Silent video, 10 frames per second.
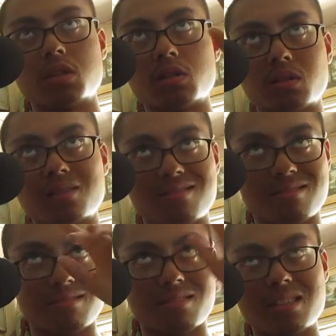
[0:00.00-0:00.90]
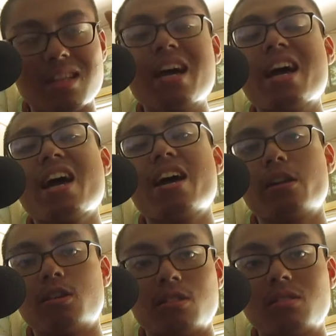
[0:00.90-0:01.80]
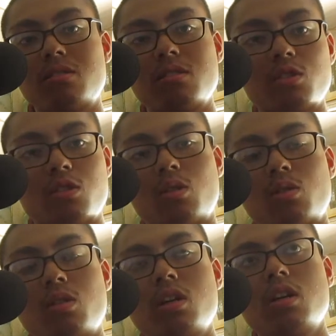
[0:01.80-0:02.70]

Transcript: the header, so